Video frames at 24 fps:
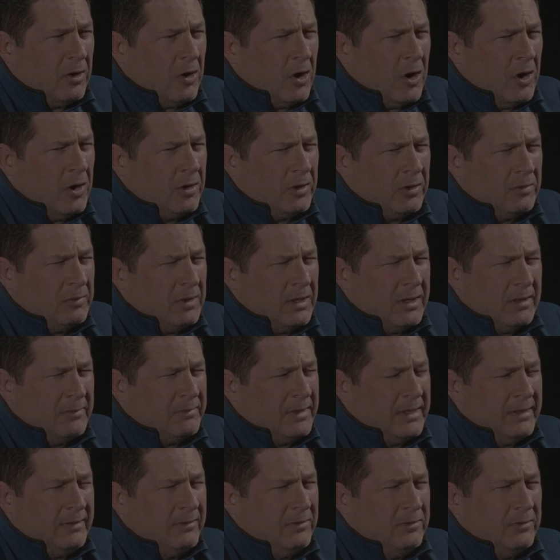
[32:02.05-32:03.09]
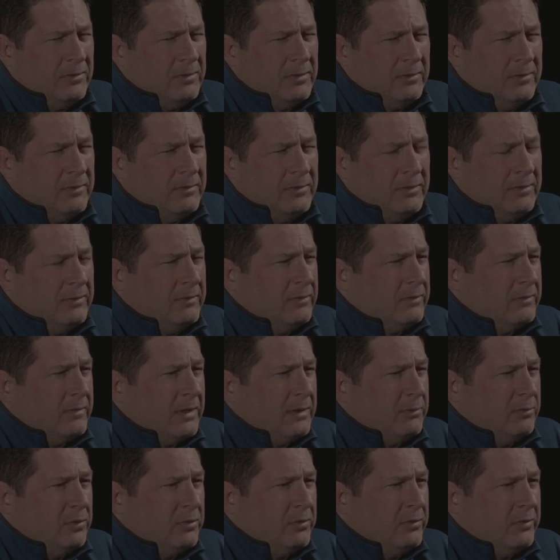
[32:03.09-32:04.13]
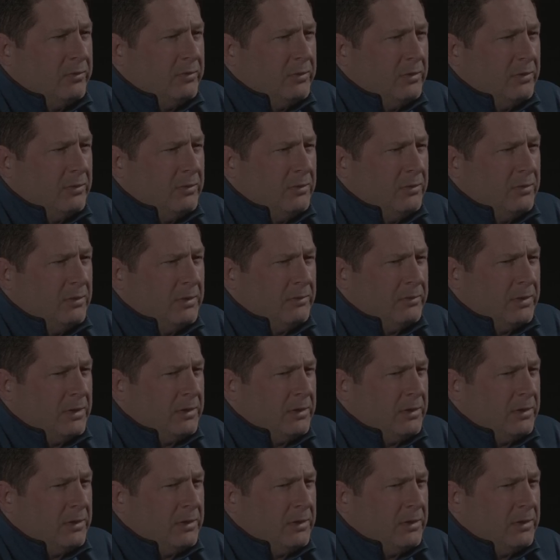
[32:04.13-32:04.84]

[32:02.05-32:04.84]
way they're arguing. I'm like, dude, this this is like bullshit, dude.